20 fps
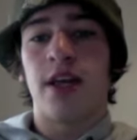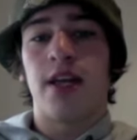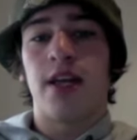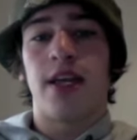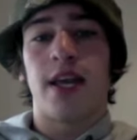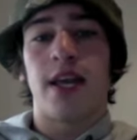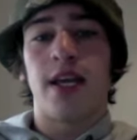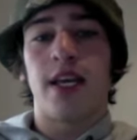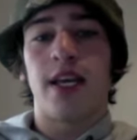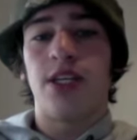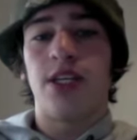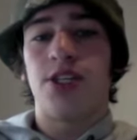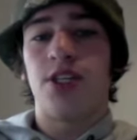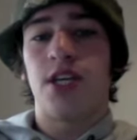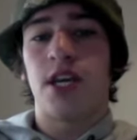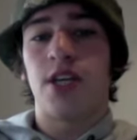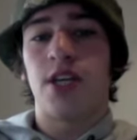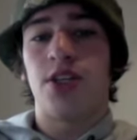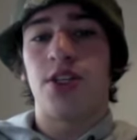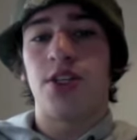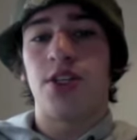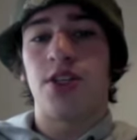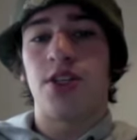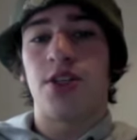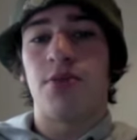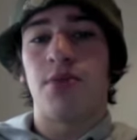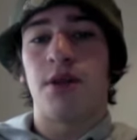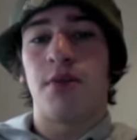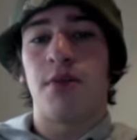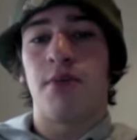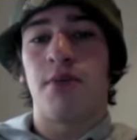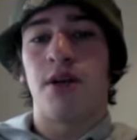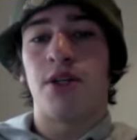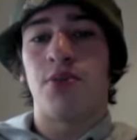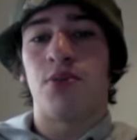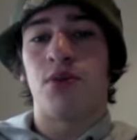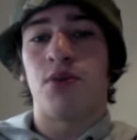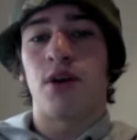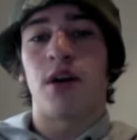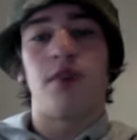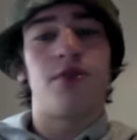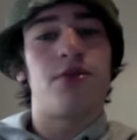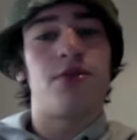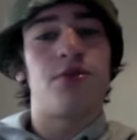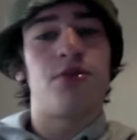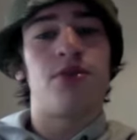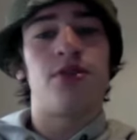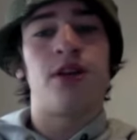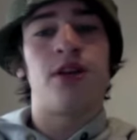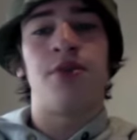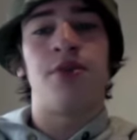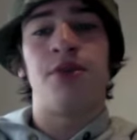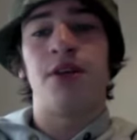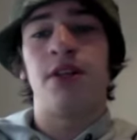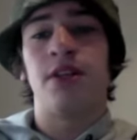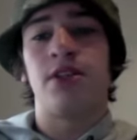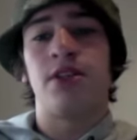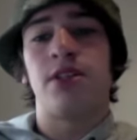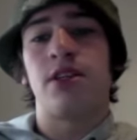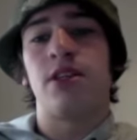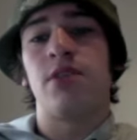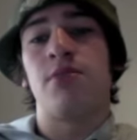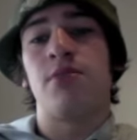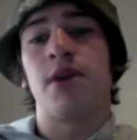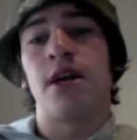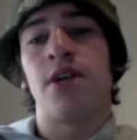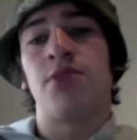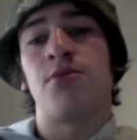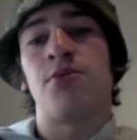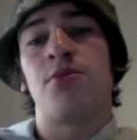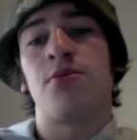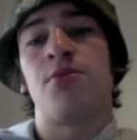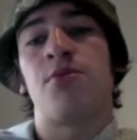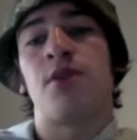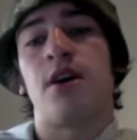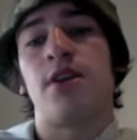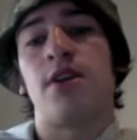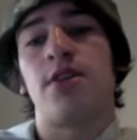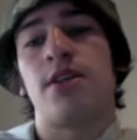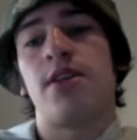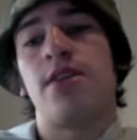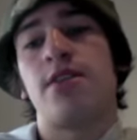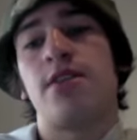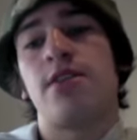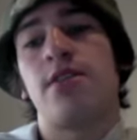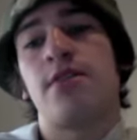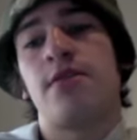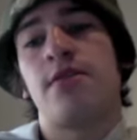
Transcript: Getting an education should be a much more comfortable and realistically manageable process.